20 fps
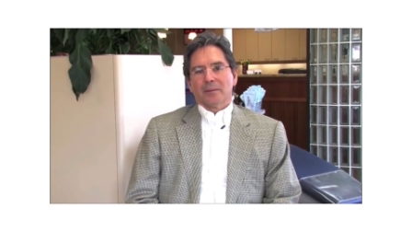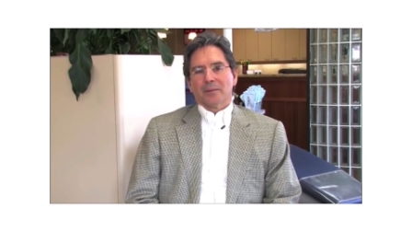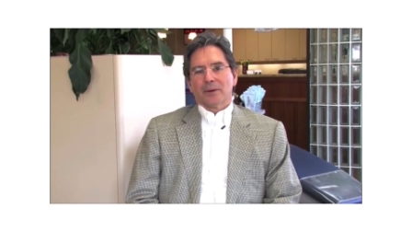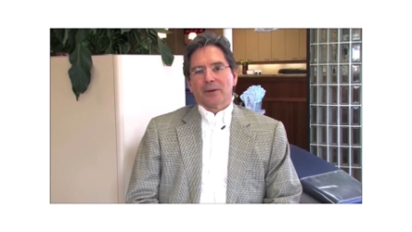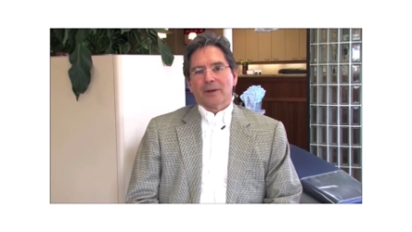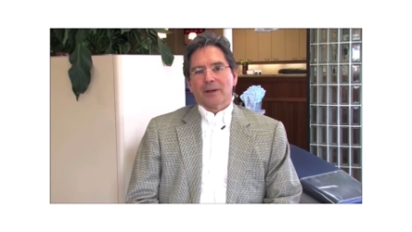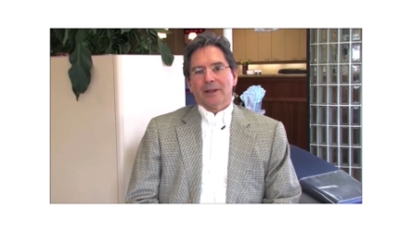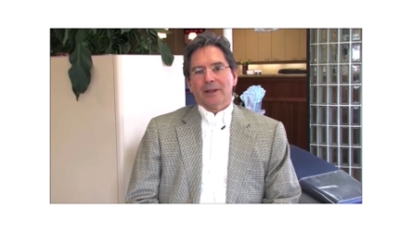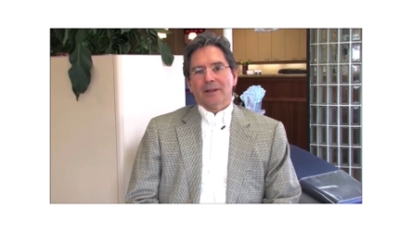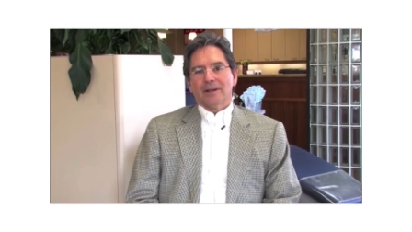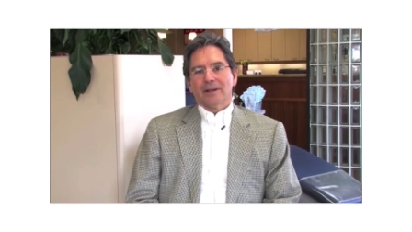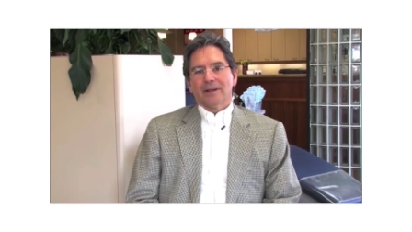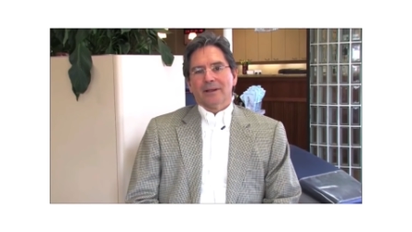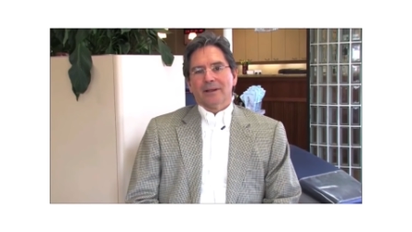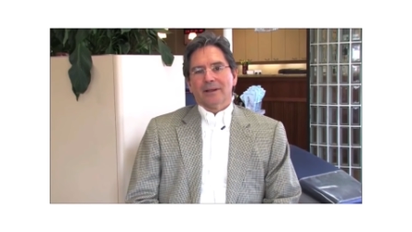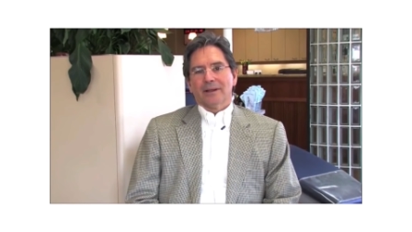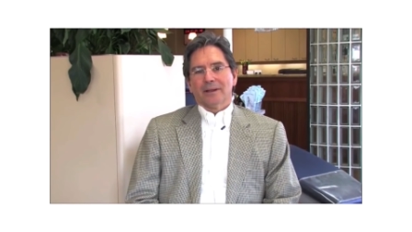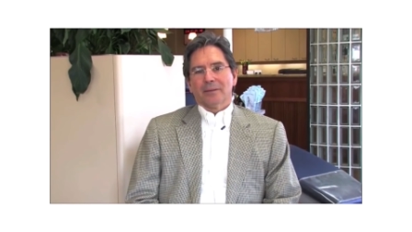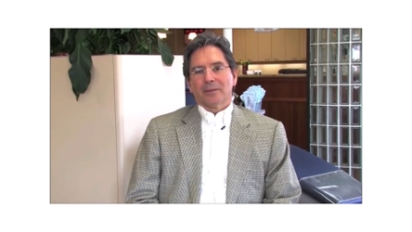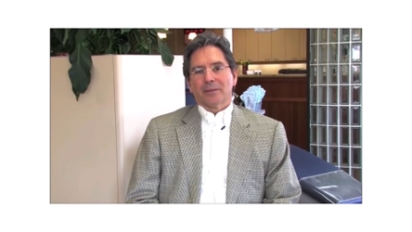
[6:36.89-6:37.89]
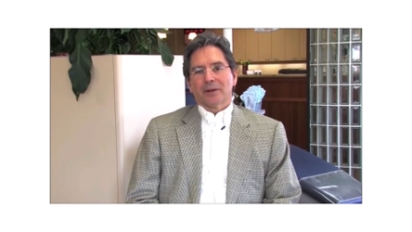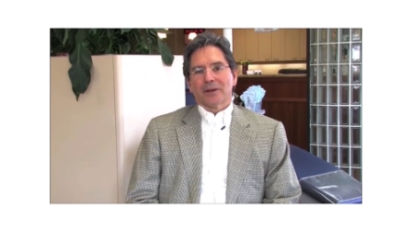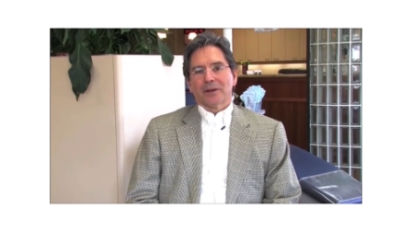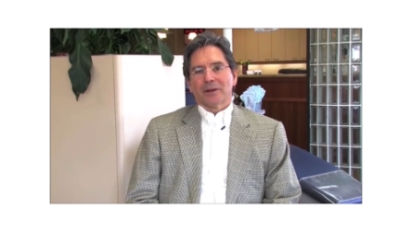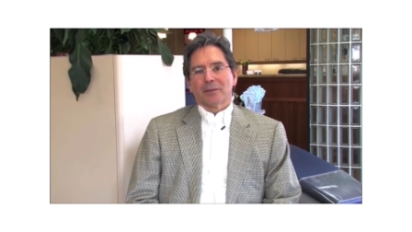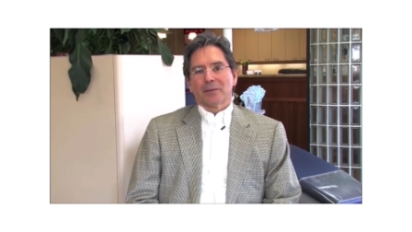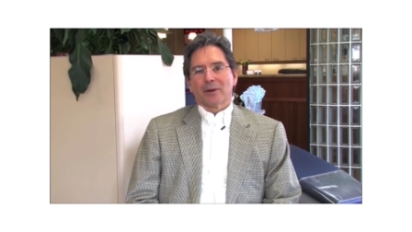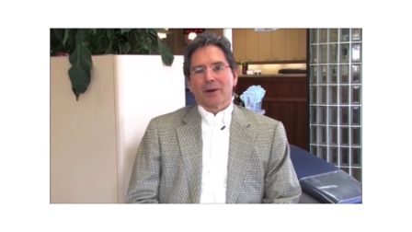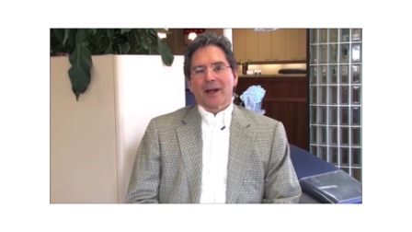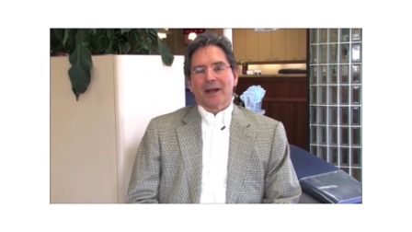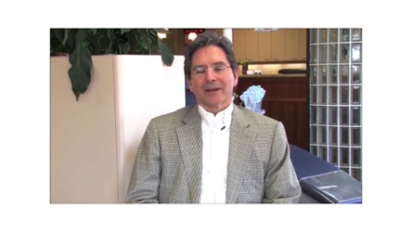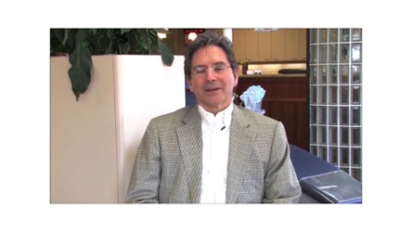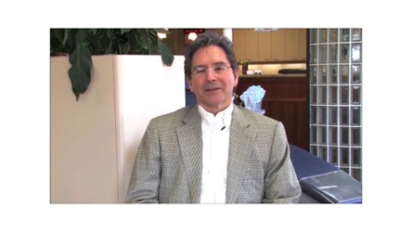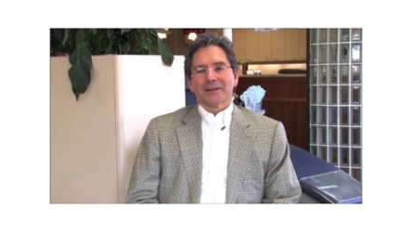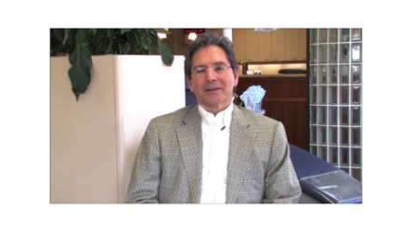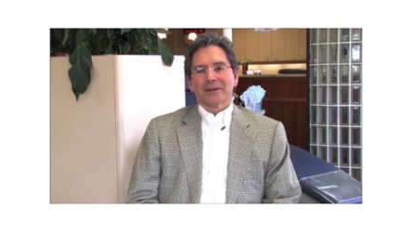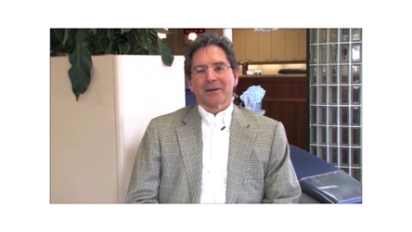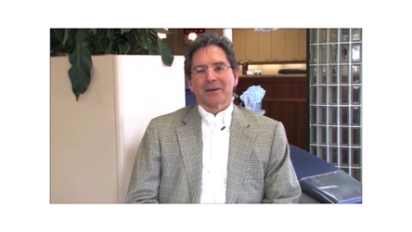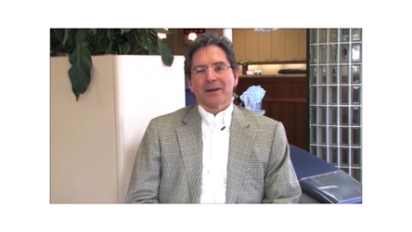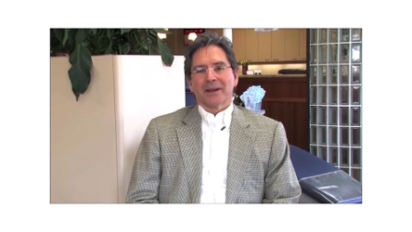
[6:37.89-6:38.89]
pretty good
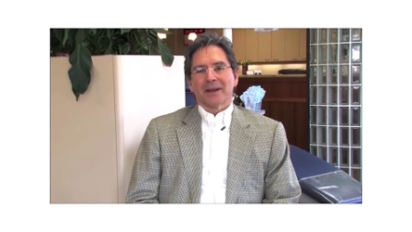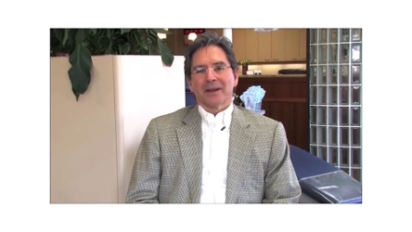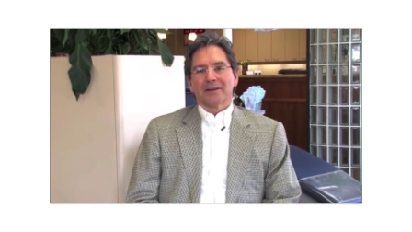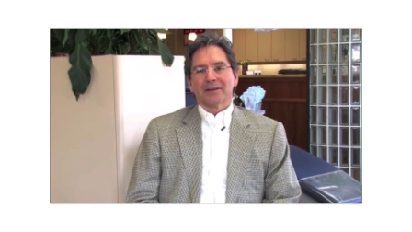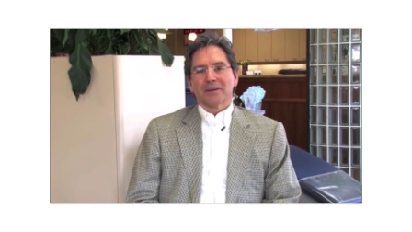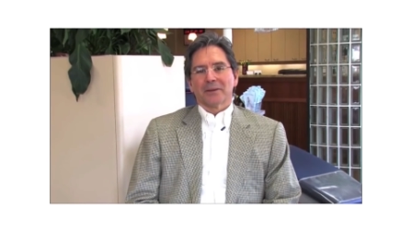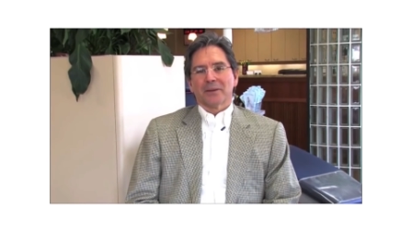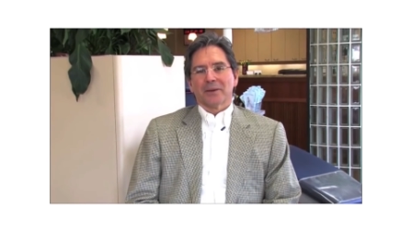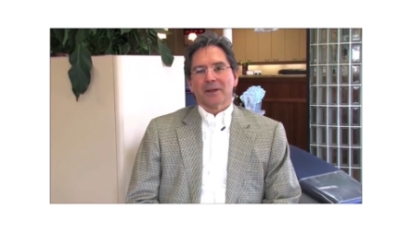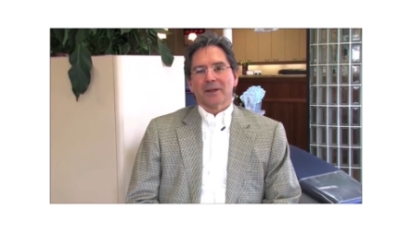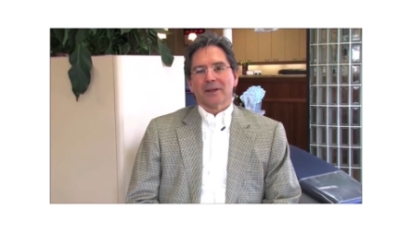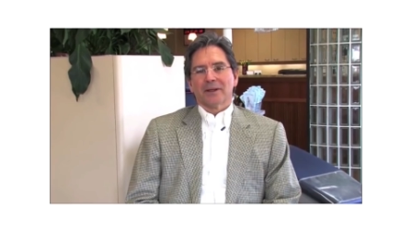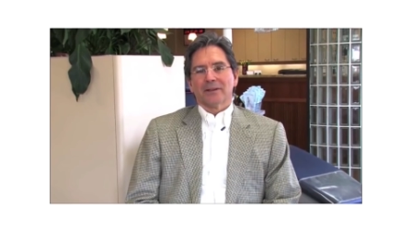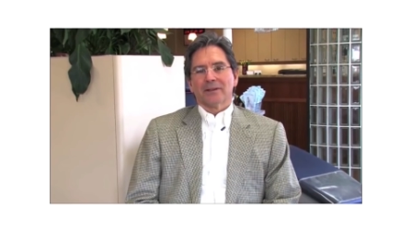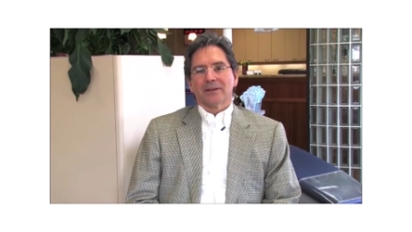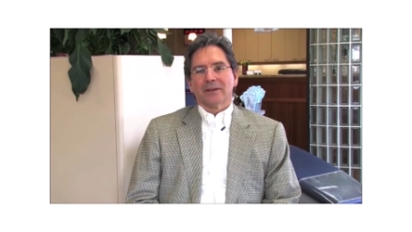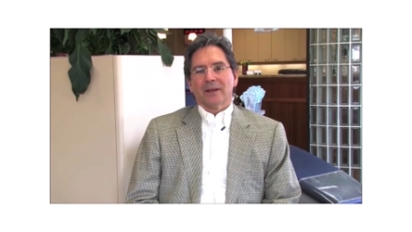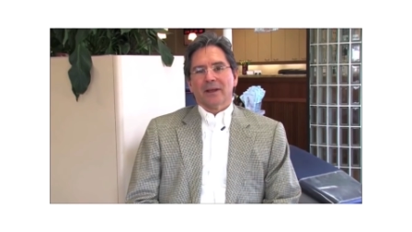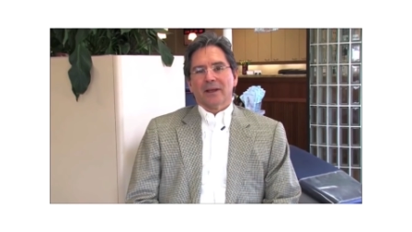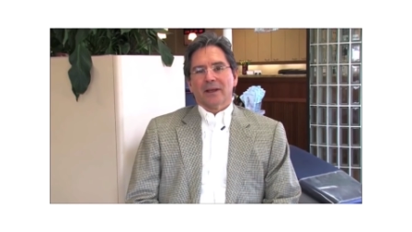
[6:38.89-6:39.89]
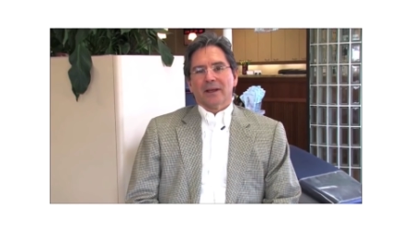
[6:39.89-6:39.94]
practice going as it was,